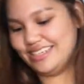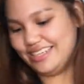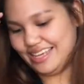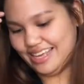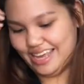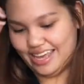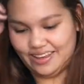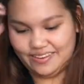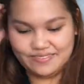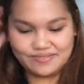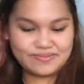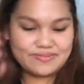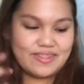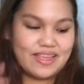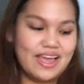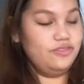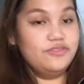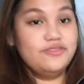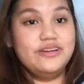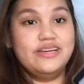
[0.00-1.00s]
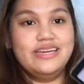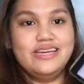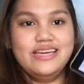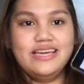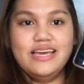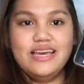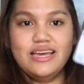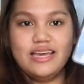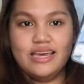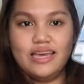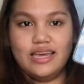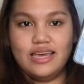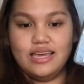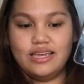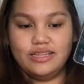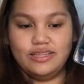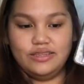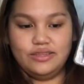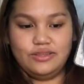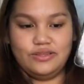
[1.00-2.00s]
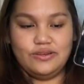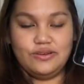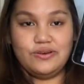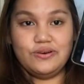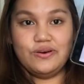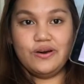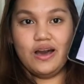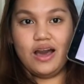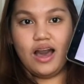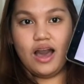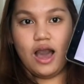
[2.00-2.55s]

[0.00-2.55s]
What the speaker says: Okay, 3, 2,